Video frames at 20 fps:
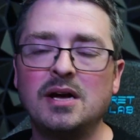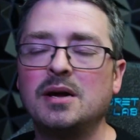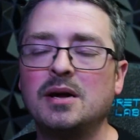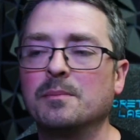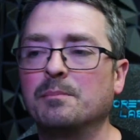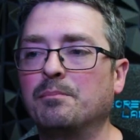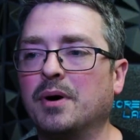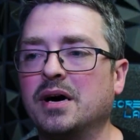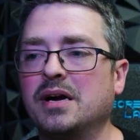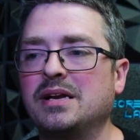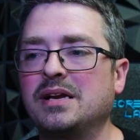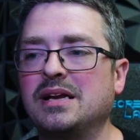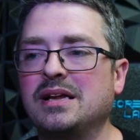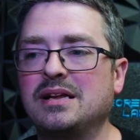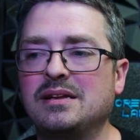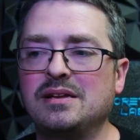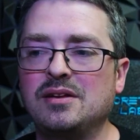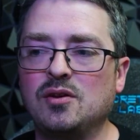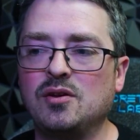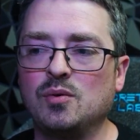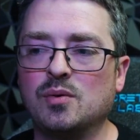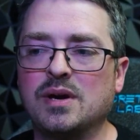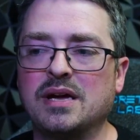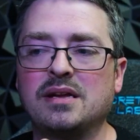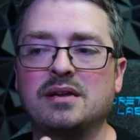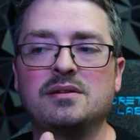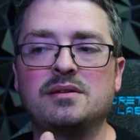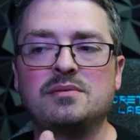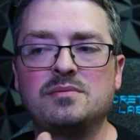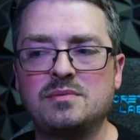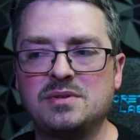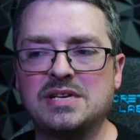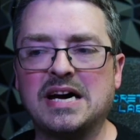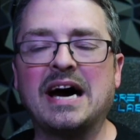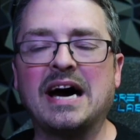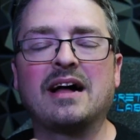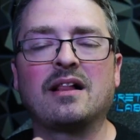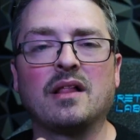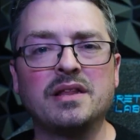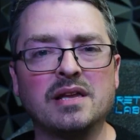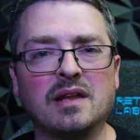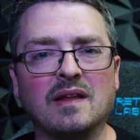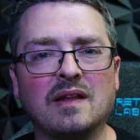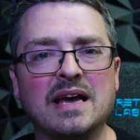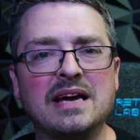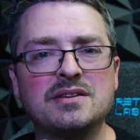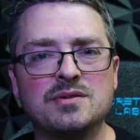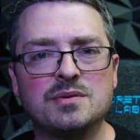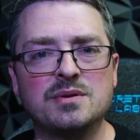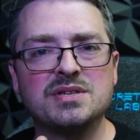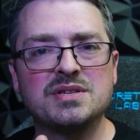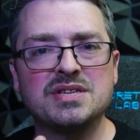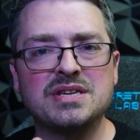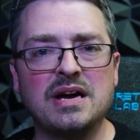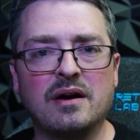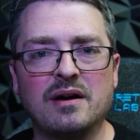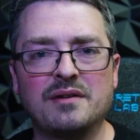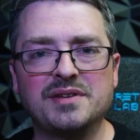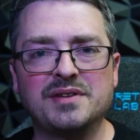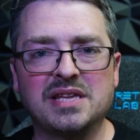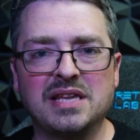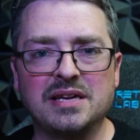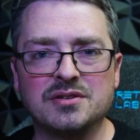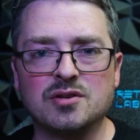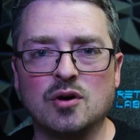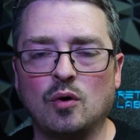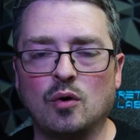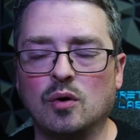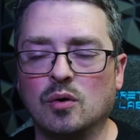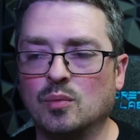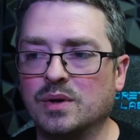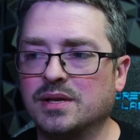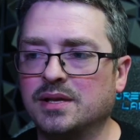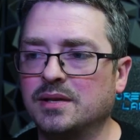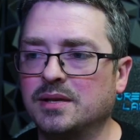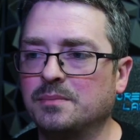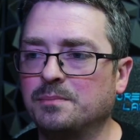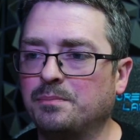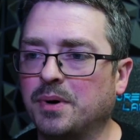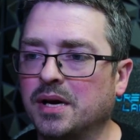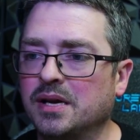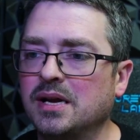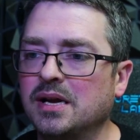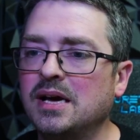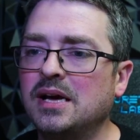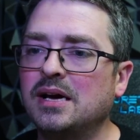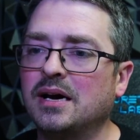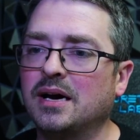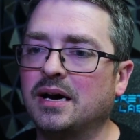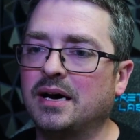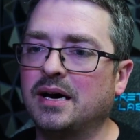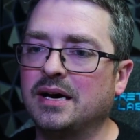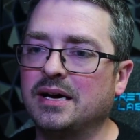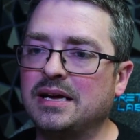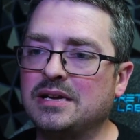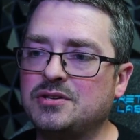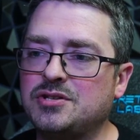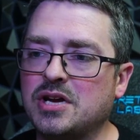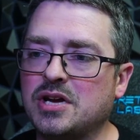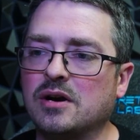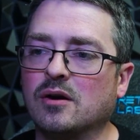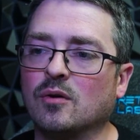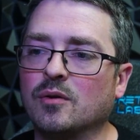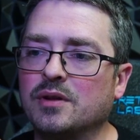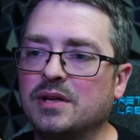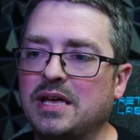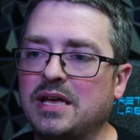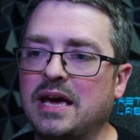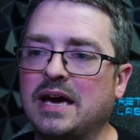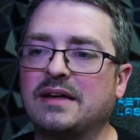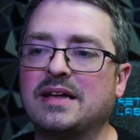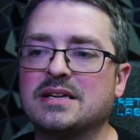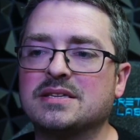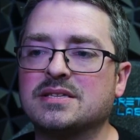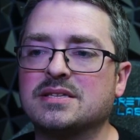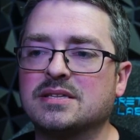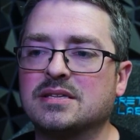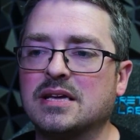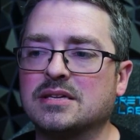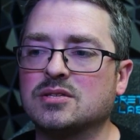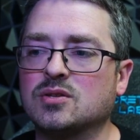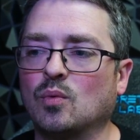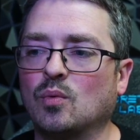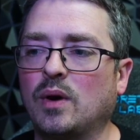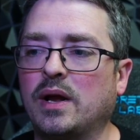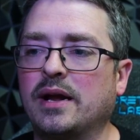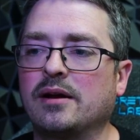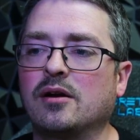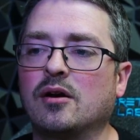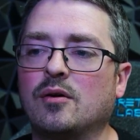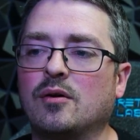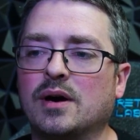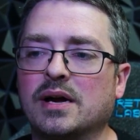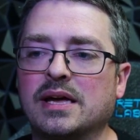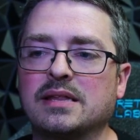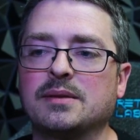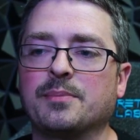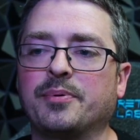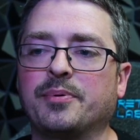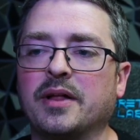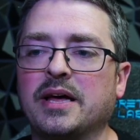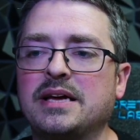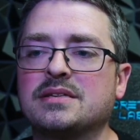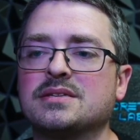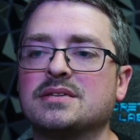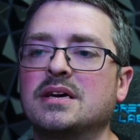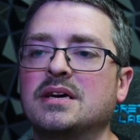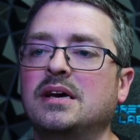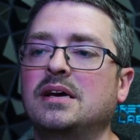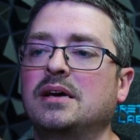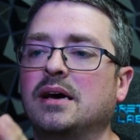but you can dial in the laser and see how everything's going with it. But in general, yeah, that's the way I go. I get the plates.